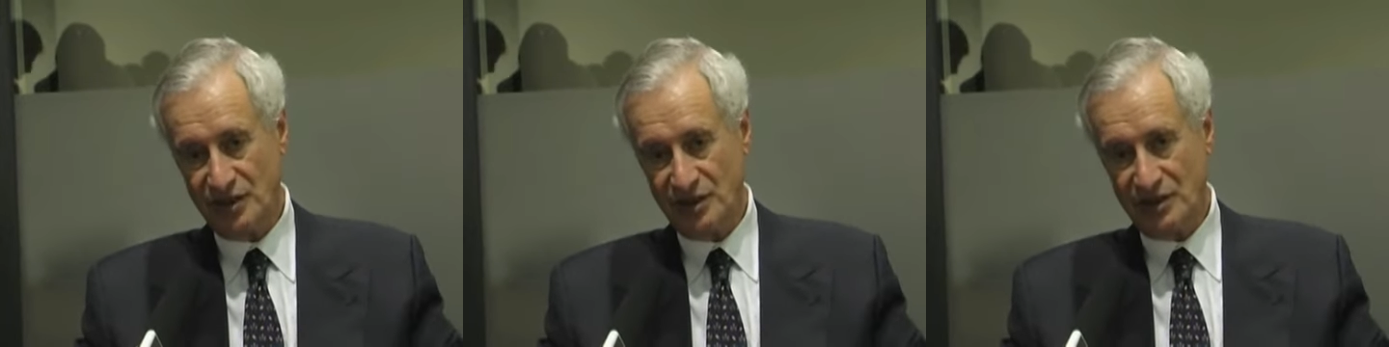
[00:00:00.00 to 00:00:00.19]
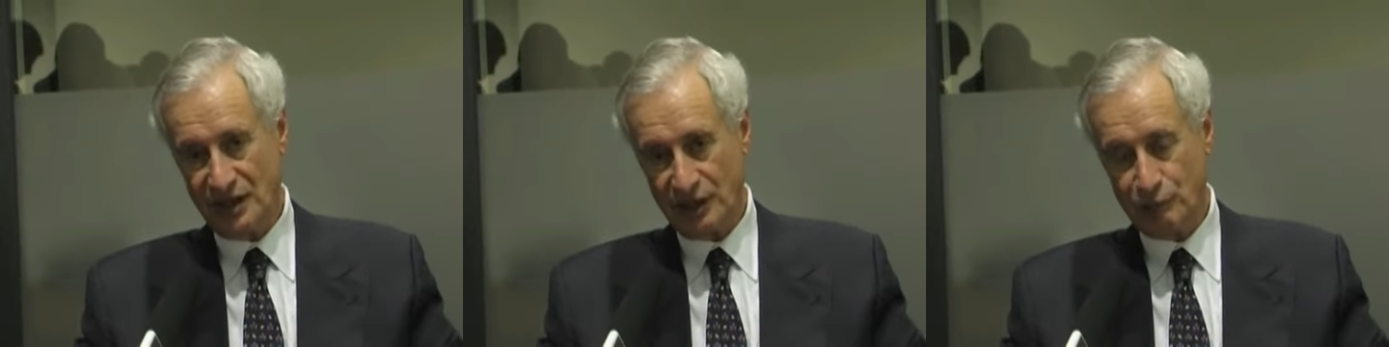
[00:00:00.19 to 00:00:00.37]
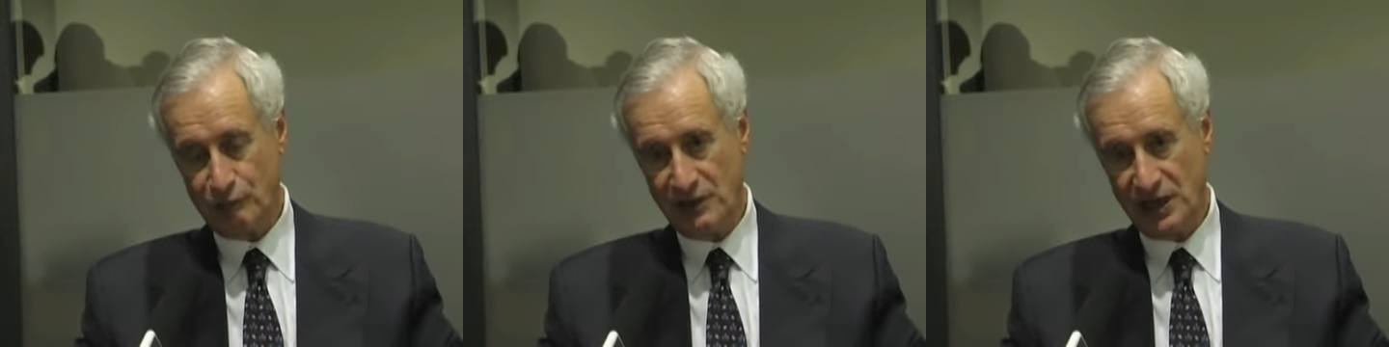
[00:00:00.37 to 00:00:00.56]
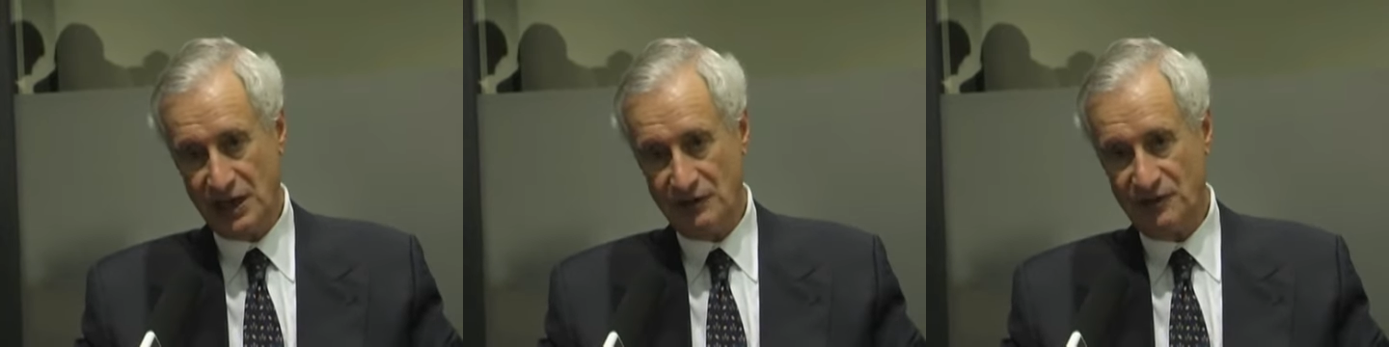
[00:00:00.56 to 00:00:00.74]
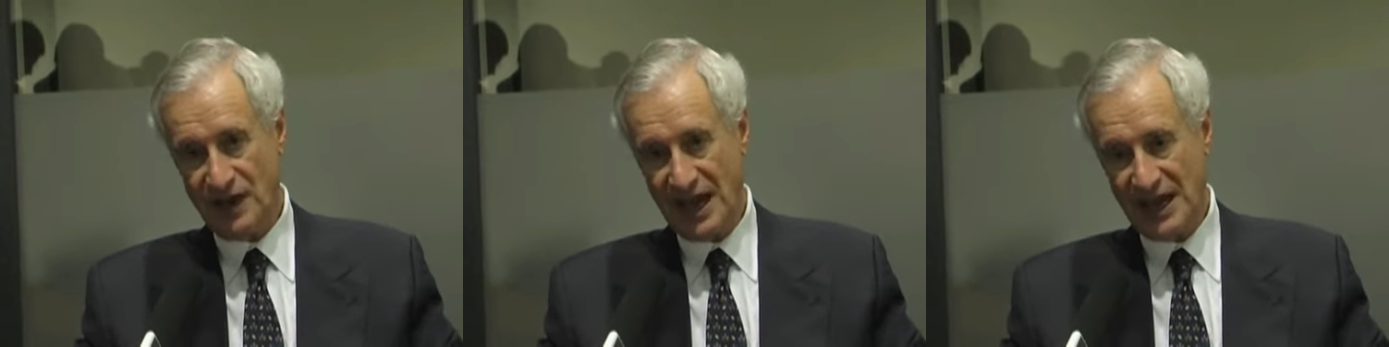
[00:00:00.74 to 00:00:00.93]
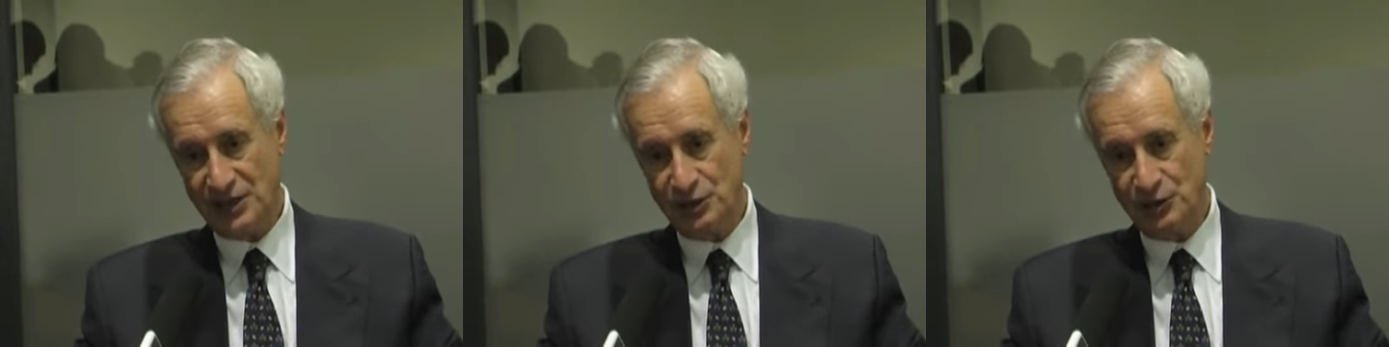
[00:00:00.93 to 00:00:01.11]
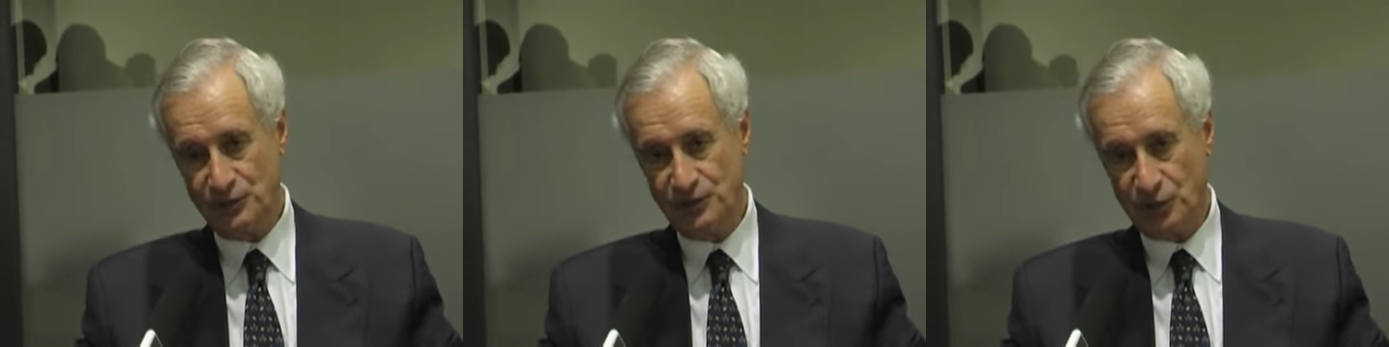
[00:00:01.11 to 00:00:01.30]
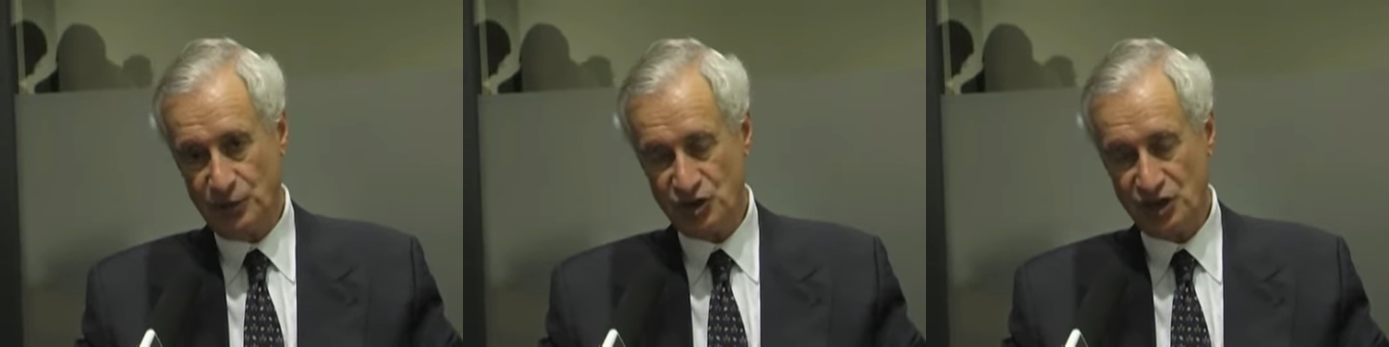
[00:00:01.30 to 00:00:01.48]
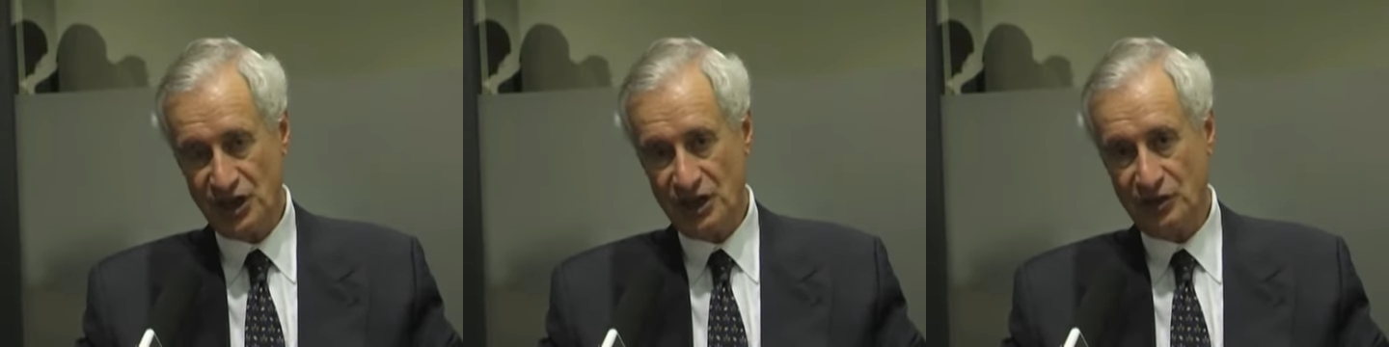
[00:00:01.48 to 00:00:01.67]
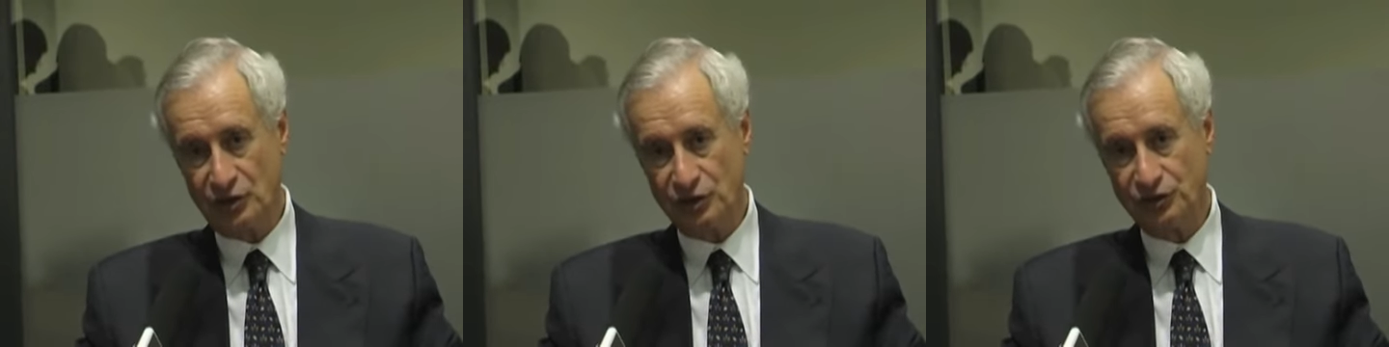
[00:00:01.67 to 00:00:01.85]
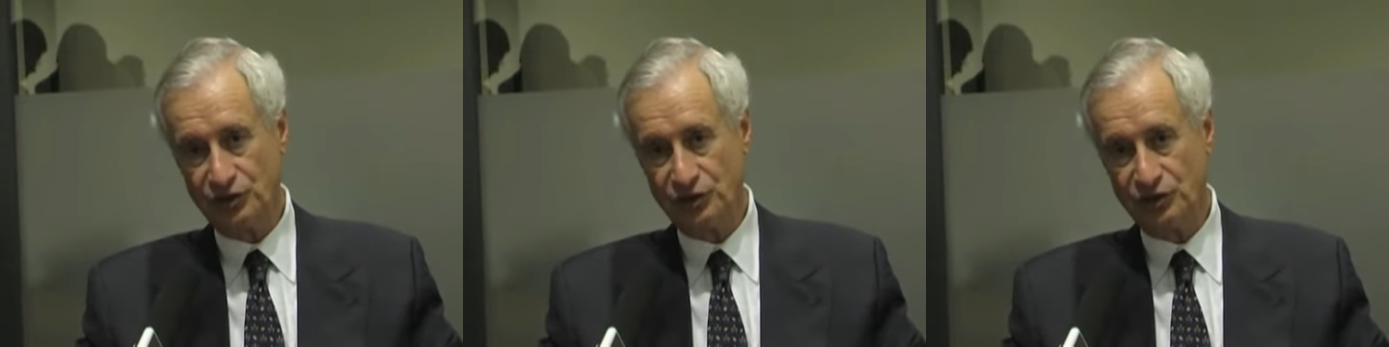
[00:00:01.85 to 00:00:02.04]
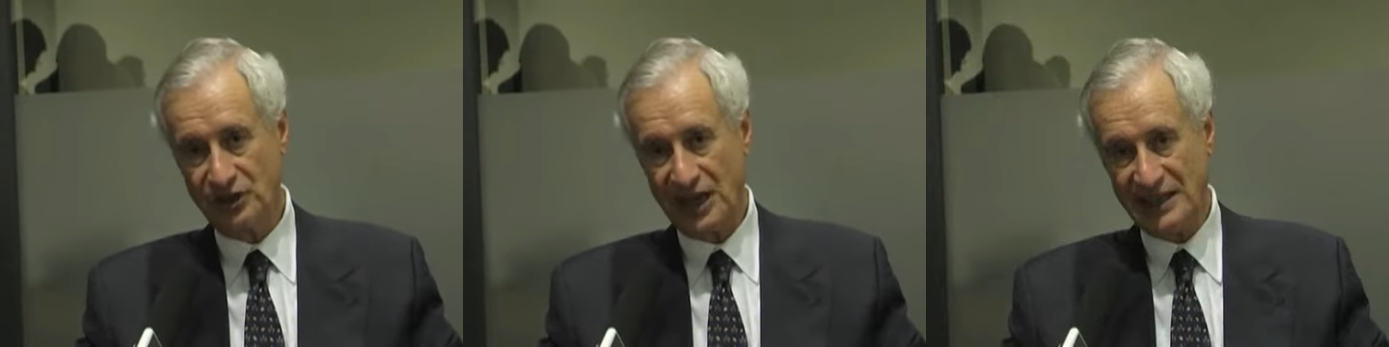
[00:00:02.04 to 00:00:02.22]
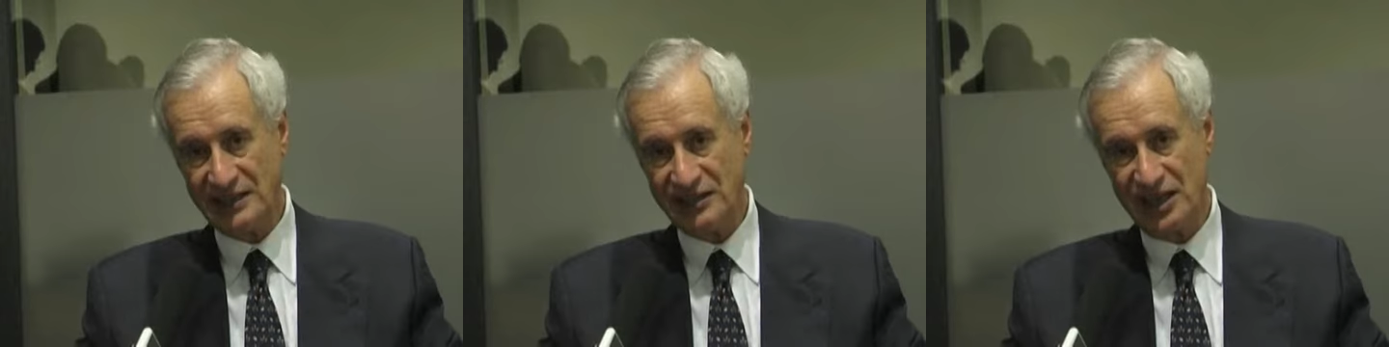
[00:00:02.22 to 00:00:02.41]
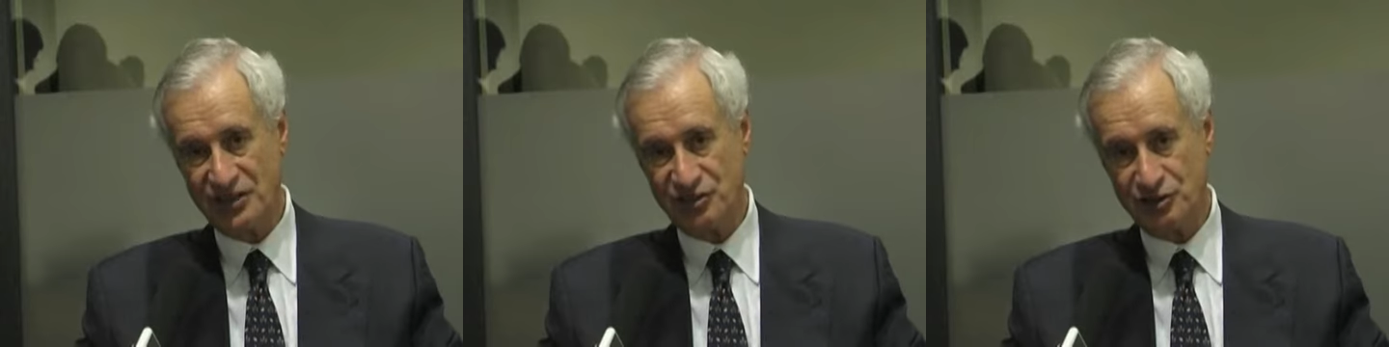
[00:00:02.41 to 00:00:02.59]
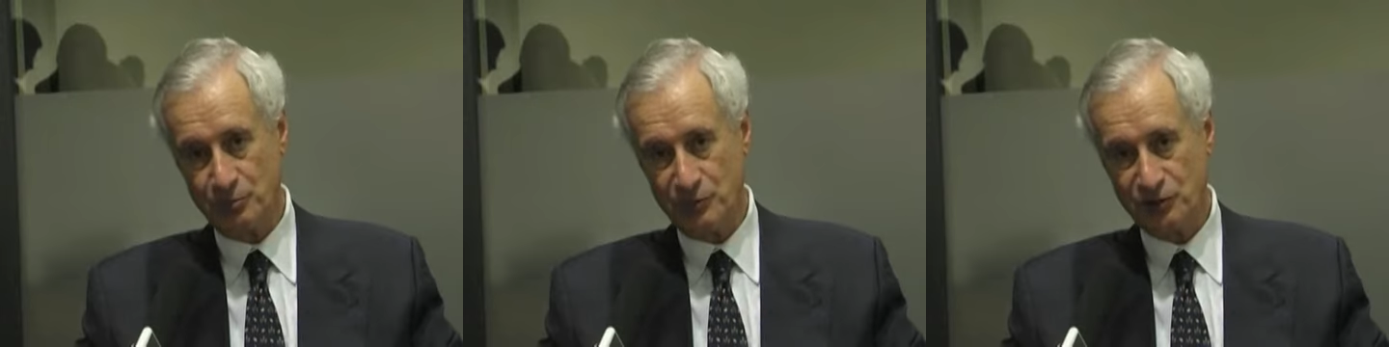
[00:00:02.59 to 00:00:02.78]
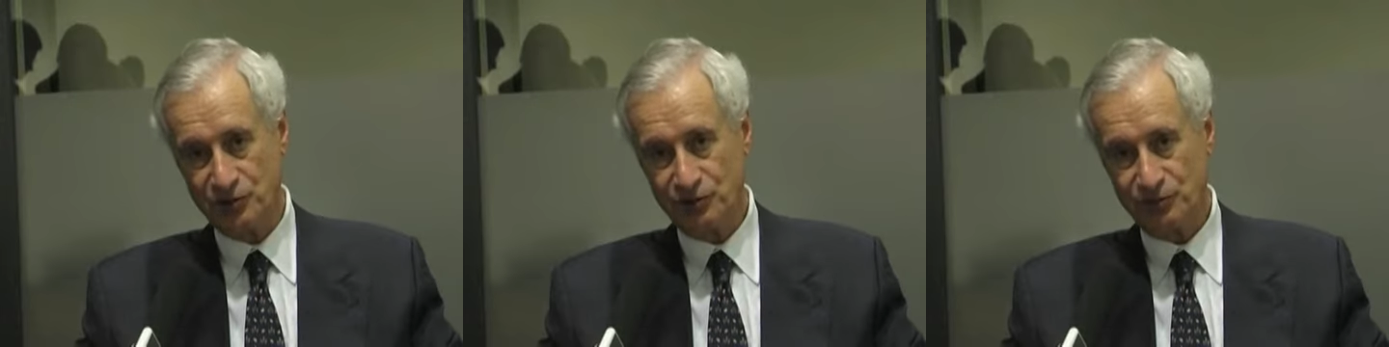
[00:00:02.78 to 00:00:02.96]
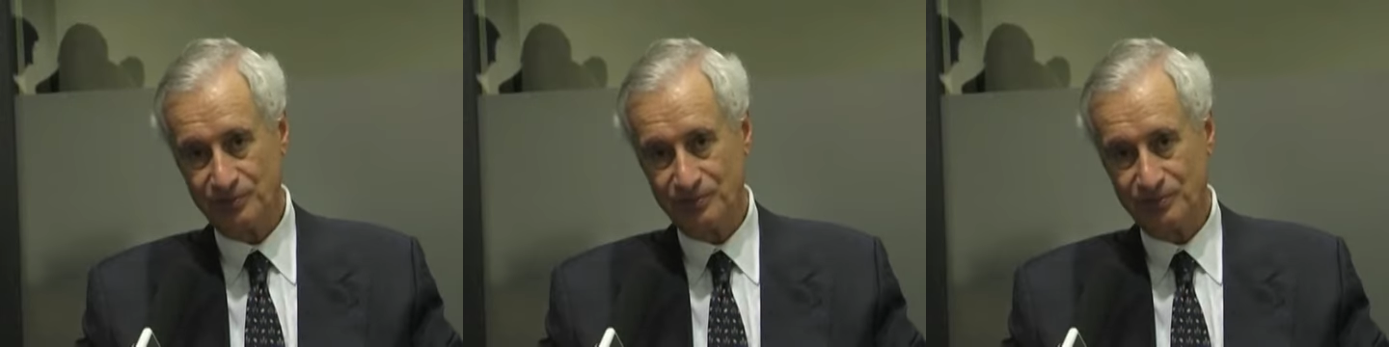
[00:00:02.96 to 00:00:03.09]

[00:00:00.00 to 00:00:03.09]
that create value for shareholders and customers.